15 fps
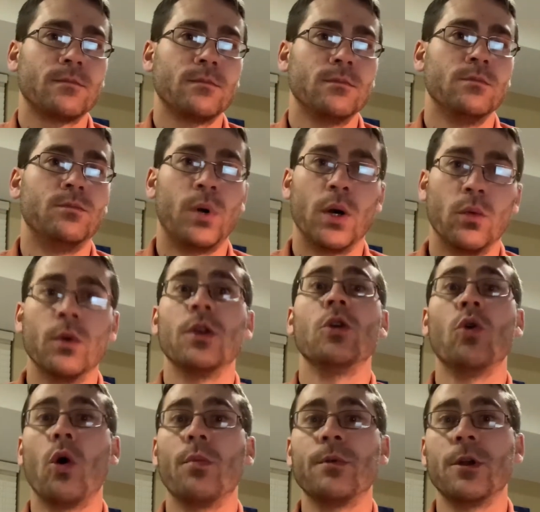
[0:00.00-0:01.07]
But when
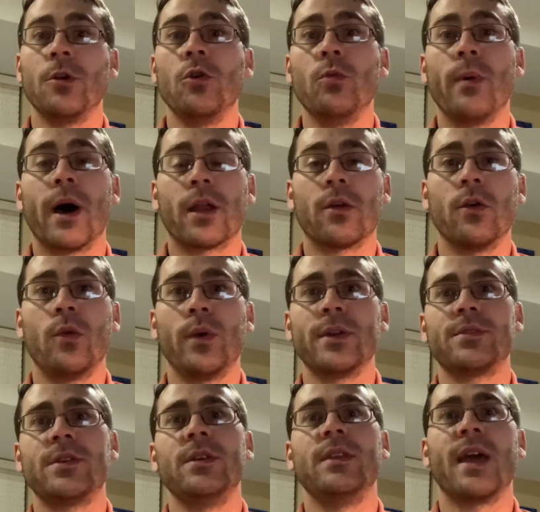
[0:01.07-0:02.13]
you open a new bottle of
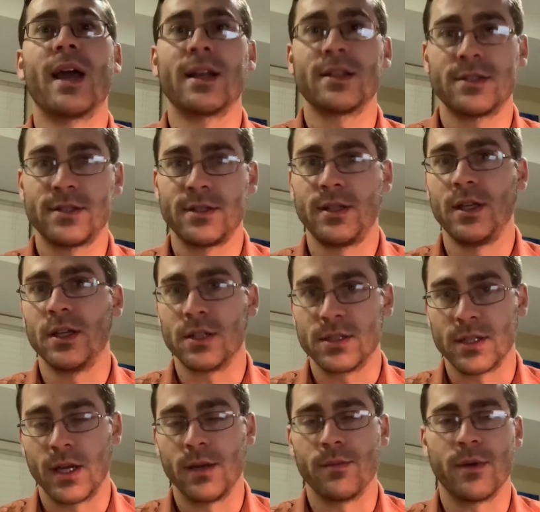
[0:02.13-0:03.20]
whiskey, that's the
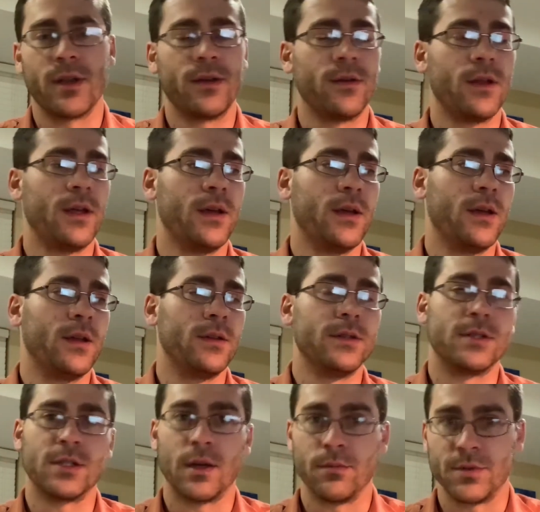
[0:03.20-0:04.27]
excitement in
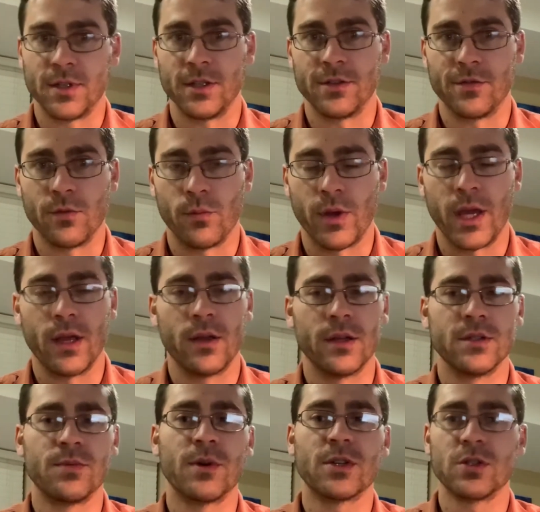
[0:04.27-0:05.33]
some sense for me,
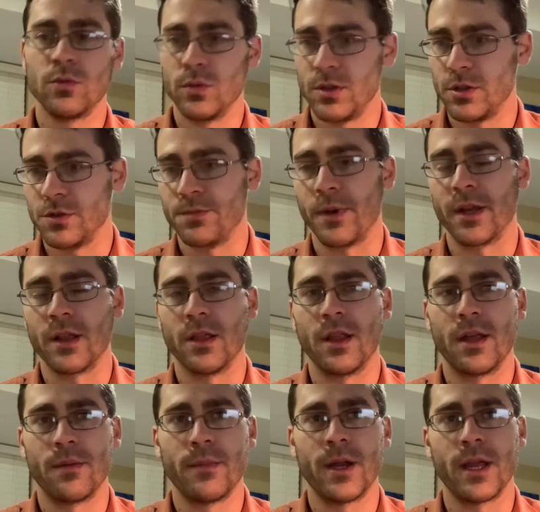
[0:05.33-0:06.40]
especially when you're spending a lot
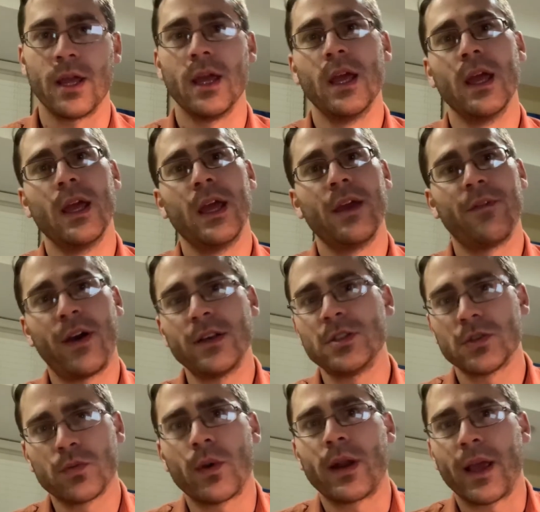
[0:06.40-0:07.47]
of money. If I
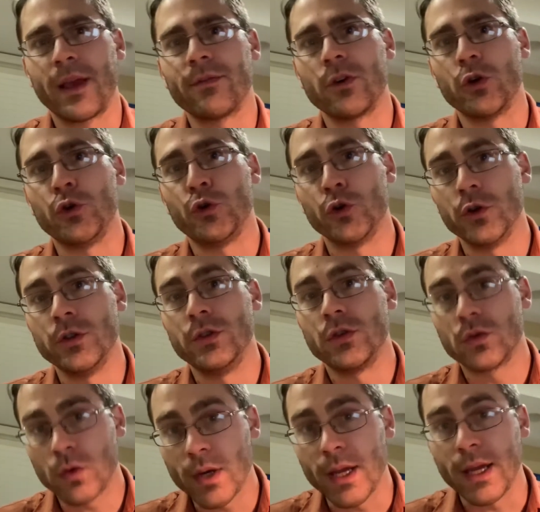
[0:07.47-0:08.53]
just want to have a good
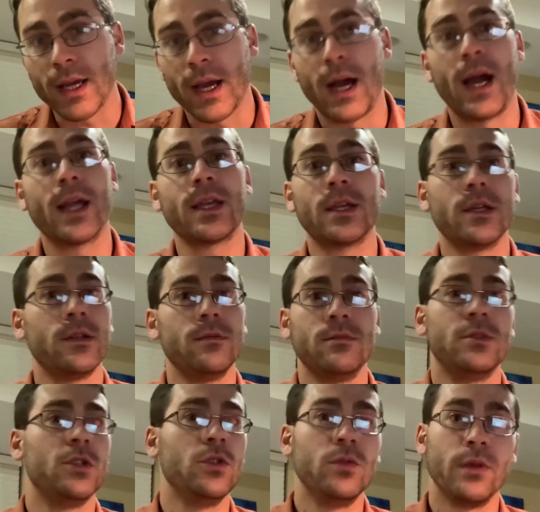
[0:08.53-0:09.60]
drink, I can
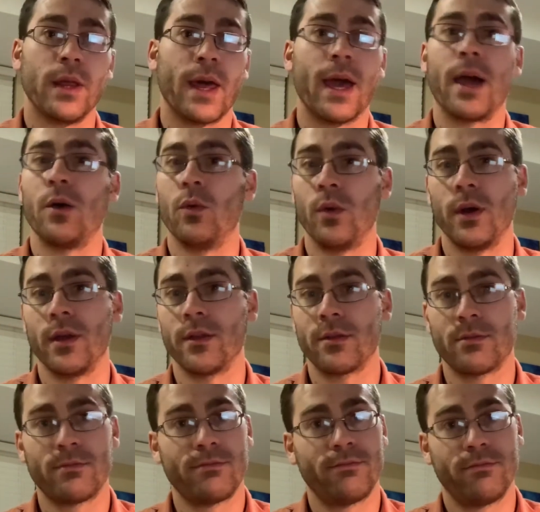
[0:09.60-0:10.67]
do that with
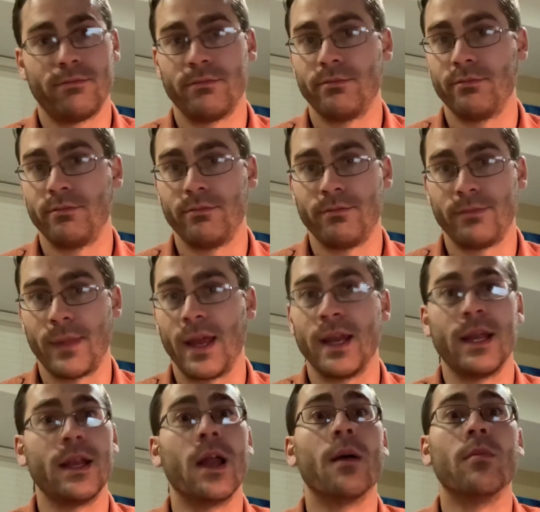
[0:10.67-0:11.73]

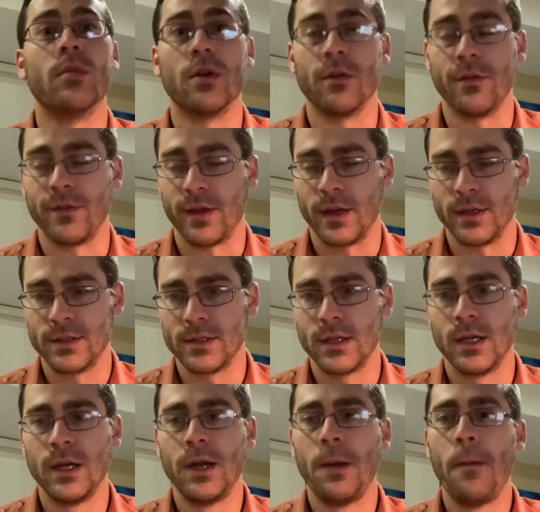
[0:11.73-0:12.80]
any number of things.
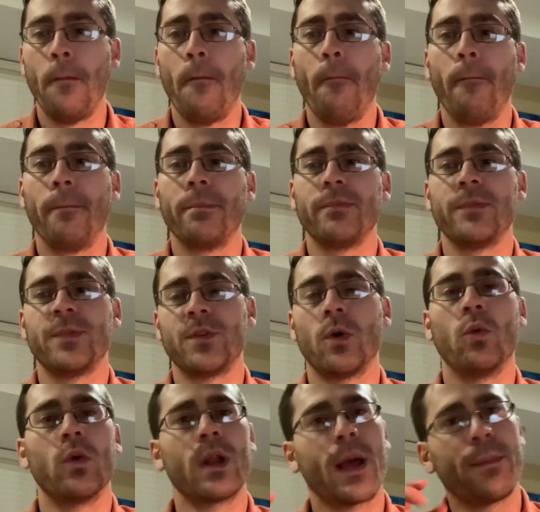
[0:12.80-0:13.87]
So
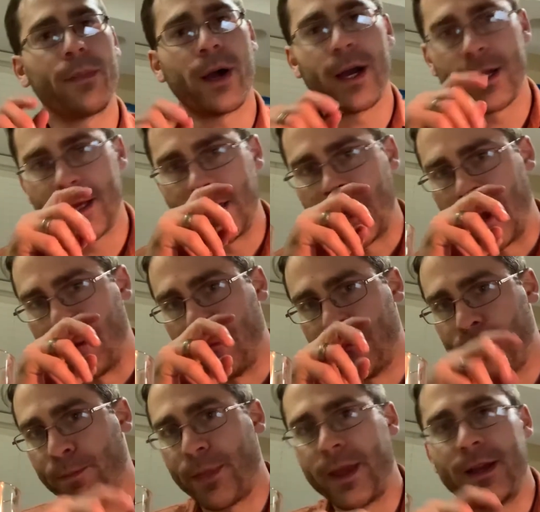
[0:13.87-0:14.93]
would I buy it again?
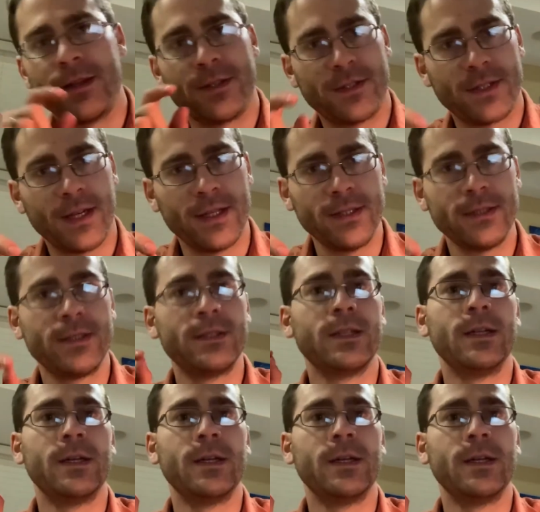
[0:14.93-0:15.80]
In a sense,